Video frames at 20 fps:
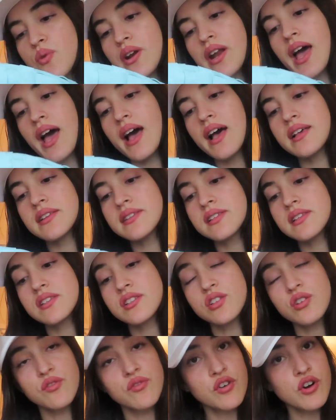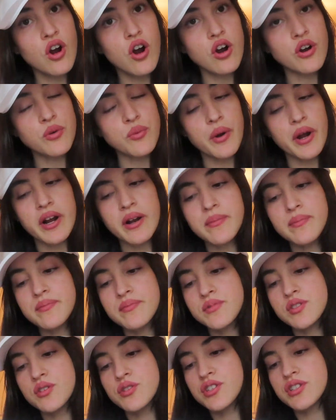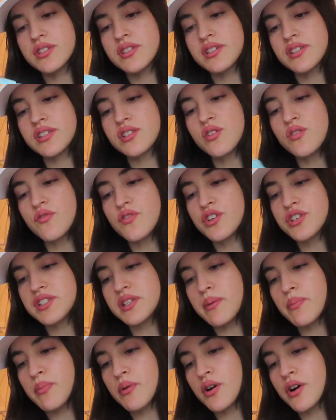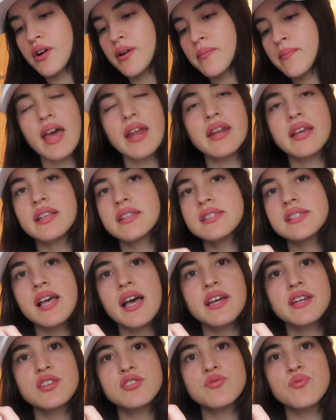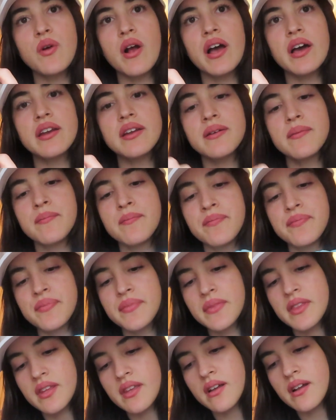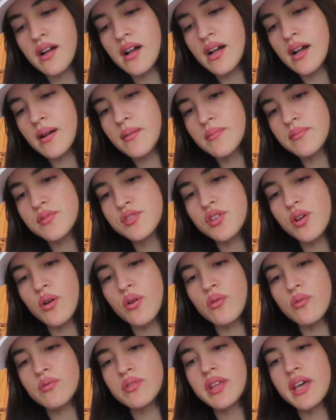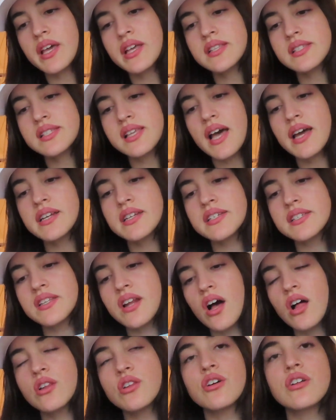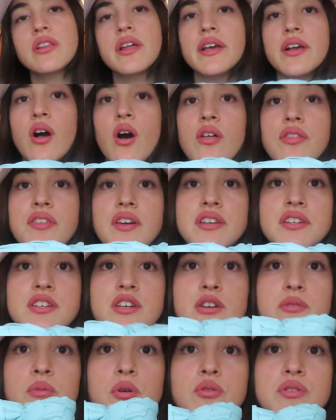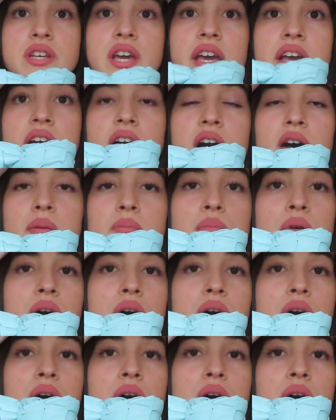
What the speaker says: one has silver hardware, so just a silver zipper, and inside is red. So the inside does not look like authentic Bottega,